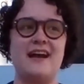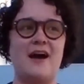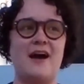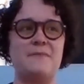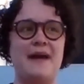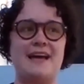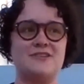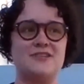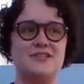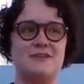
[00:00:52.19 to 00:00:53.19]
how
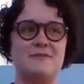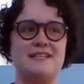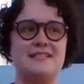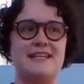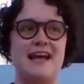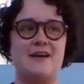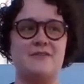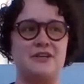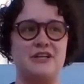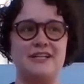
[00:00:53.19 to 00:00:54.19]
passionate she was and how
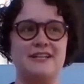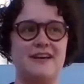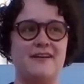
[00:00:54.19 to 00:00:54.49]
good